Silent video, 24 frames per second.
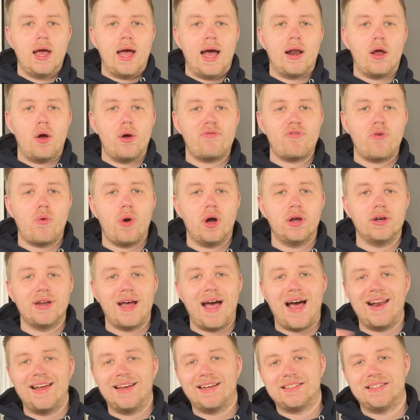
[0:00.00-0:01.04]
Hello everyone,
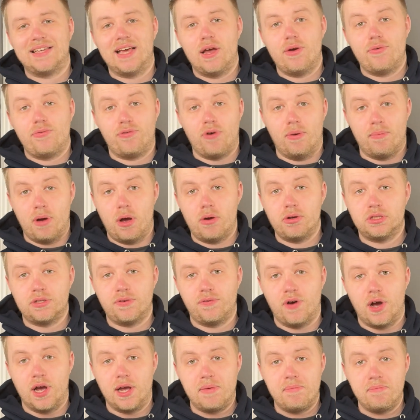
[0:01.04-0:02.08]
Alex here from
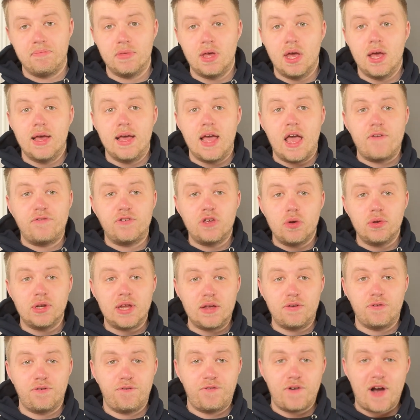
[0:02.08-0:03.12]
HostiFi. If you
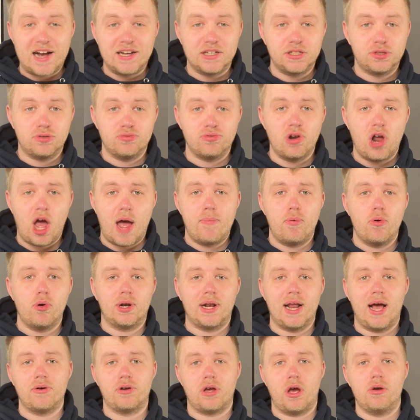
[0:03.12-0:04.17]
need fast, reliable
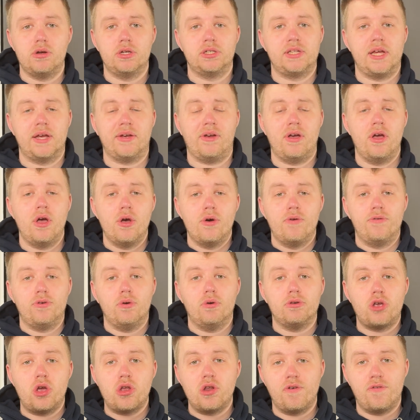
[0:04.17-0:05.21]
cloud hosting for
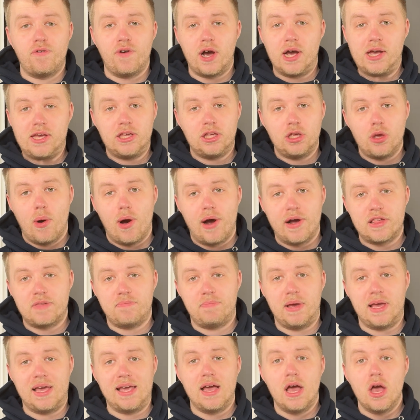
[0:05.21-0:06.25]
your UniFi, U I S
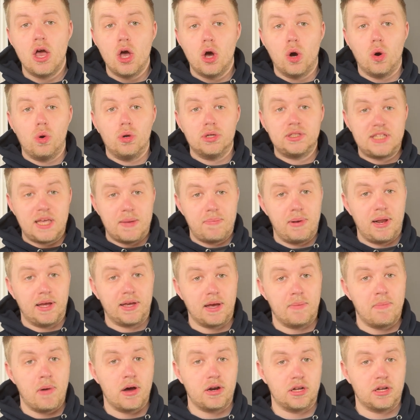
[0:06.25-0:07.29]
P or T P-Link Omada